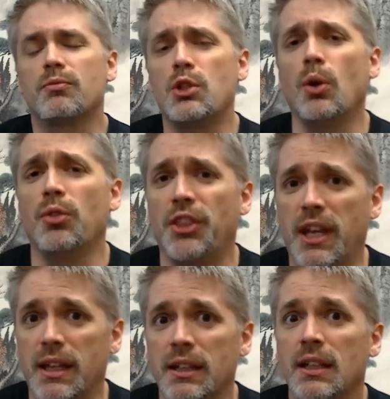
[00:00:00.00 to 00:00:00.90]
don't
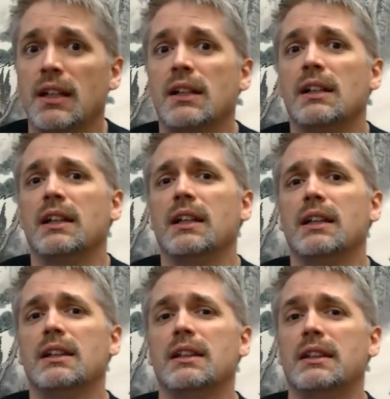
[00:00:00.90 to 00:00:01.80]
think
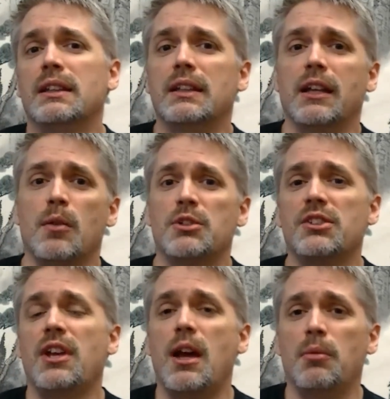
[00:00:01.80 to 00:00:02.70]
that I'm
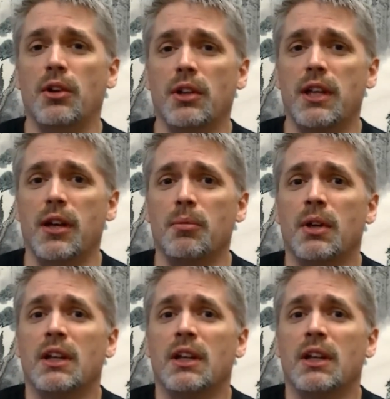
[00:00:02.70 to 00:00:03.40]
just hammering on them.